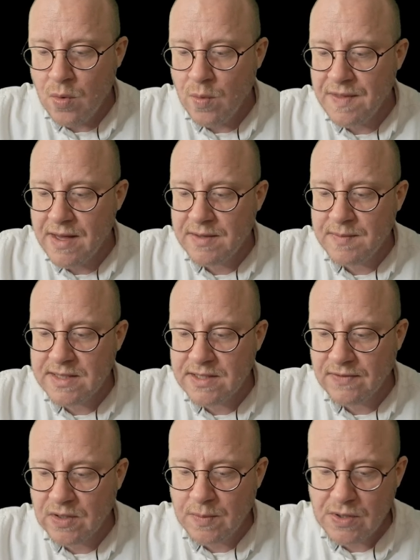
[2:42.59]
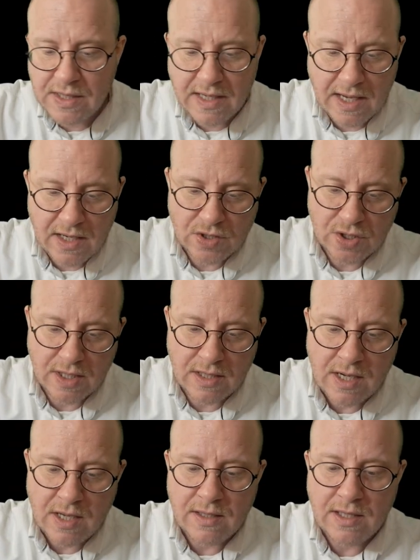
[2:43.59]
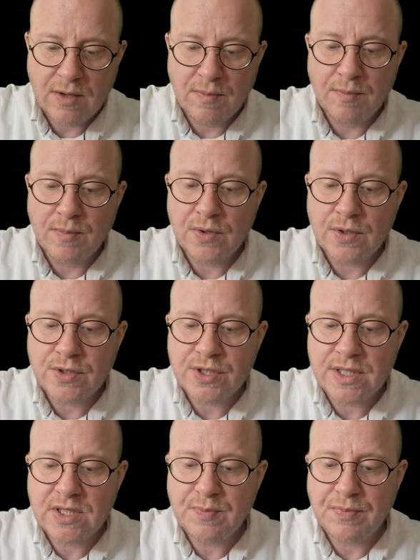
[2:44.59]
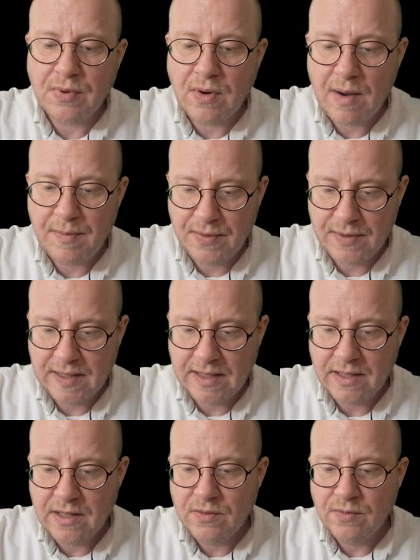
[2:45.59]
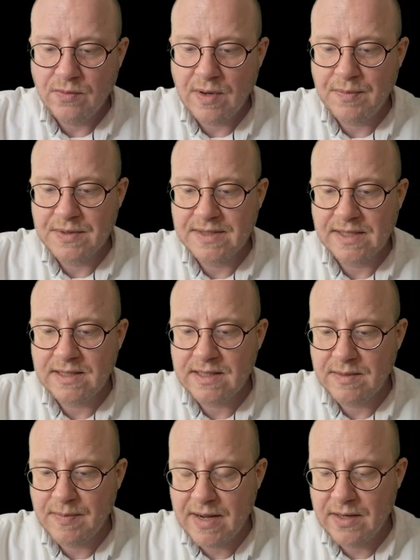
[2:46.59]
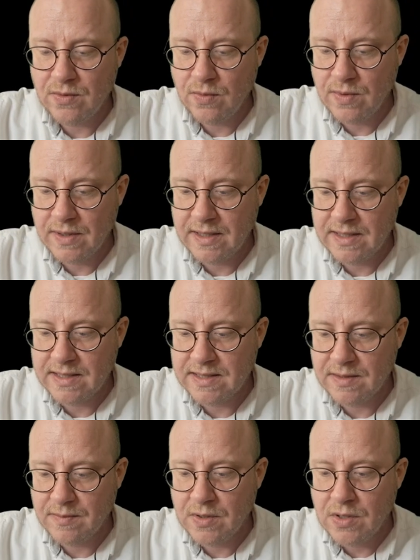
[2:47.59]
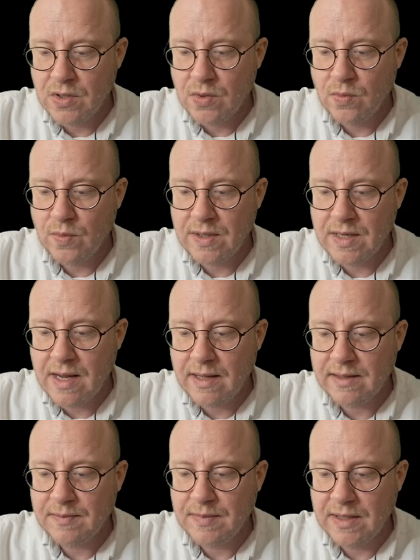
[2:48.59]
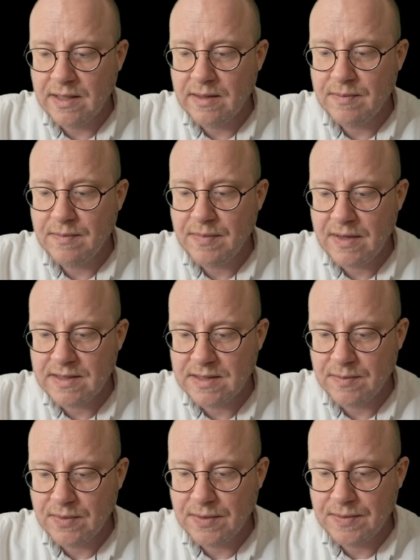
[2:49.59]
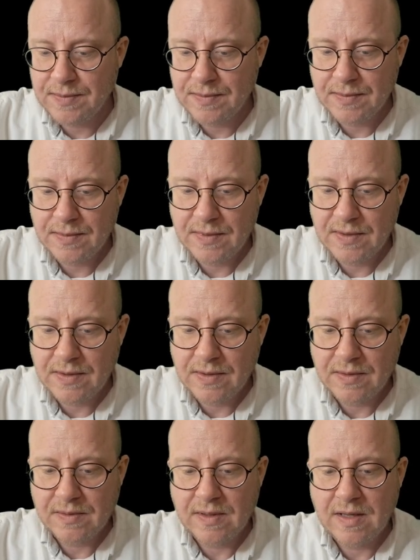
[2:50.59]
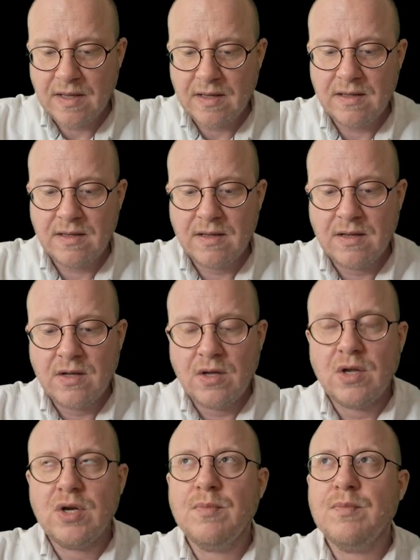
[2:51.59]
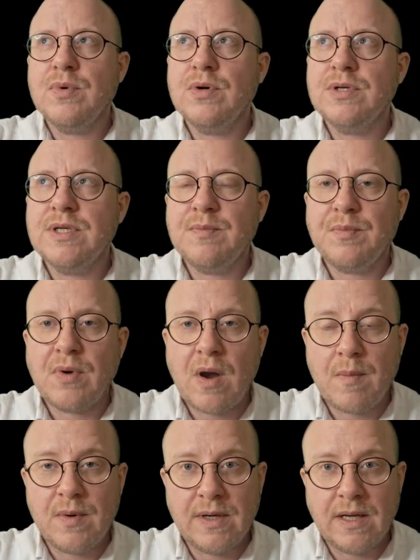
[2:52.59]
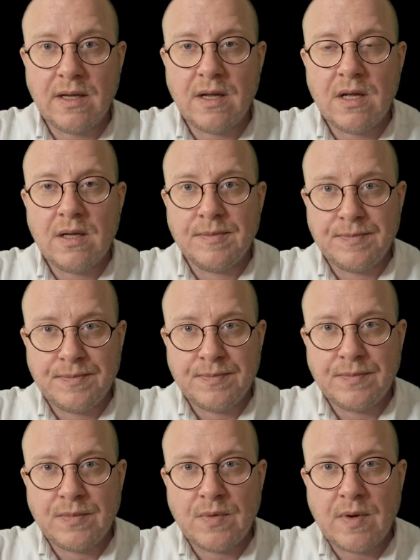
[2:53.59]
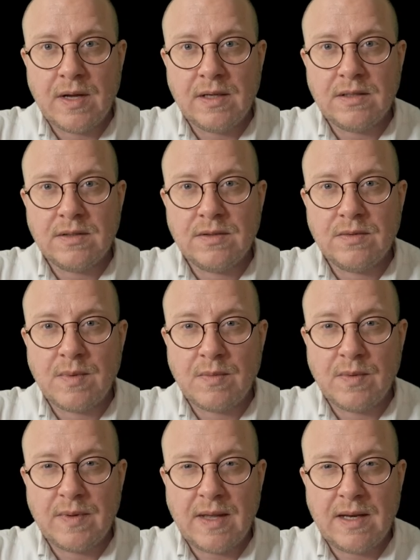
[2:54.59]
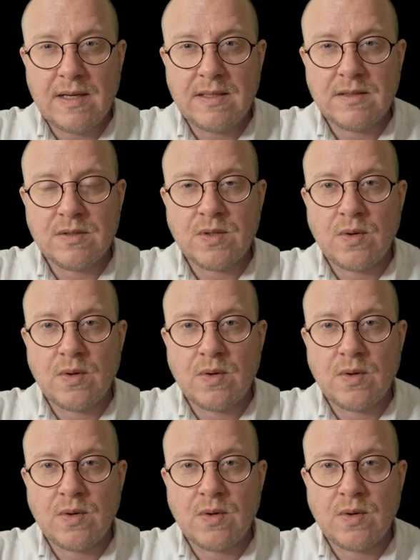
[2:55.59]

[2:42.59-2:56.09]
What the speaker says: Without a means of communication, the emergent property represented by an organism would not be possible. Okay, an emergent property, right? Remember what that is?